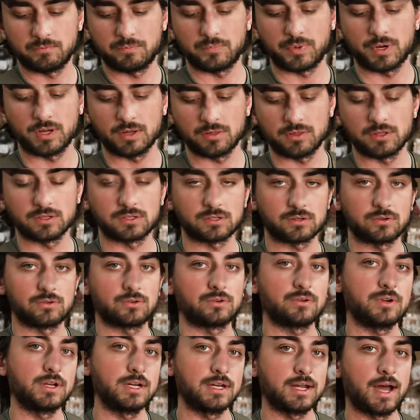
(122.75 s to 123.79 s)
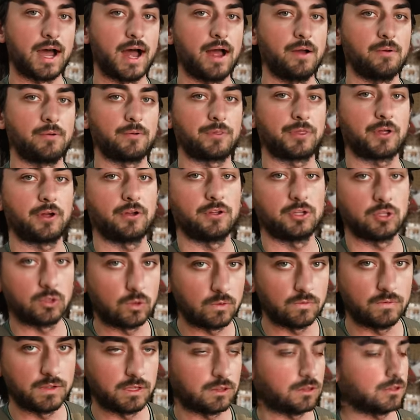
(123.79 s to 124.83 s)
but this little green dot with the
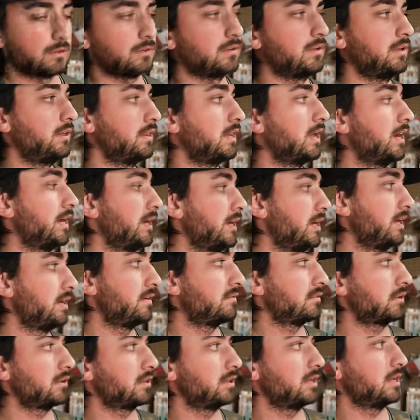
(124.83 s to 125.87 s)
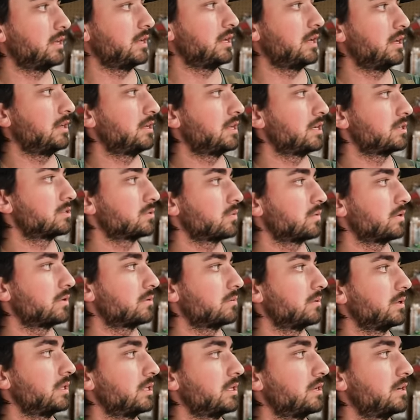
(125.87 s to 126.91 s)
UV3 light and everything, it does
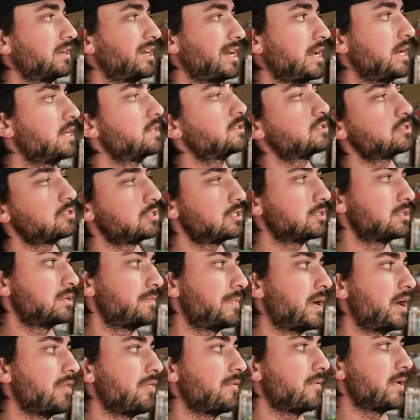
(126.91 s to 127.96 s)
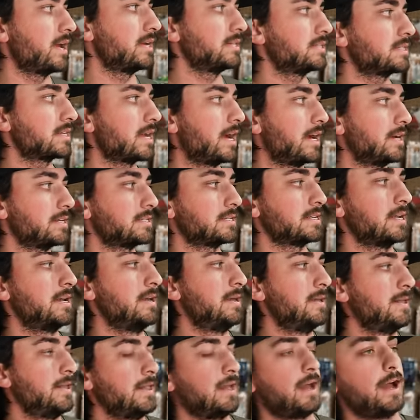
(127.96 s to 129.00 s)
work really good. And it's just about the right size.
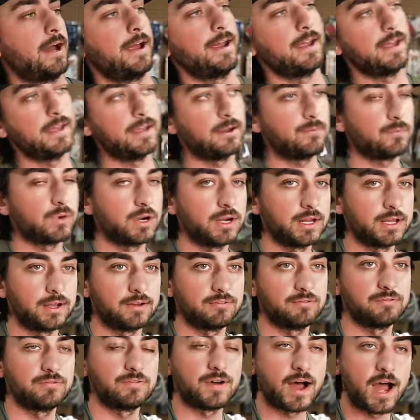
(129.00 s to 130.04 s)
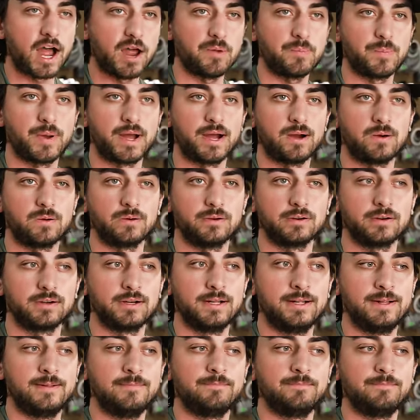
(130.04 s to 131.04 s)
I am running a 5-power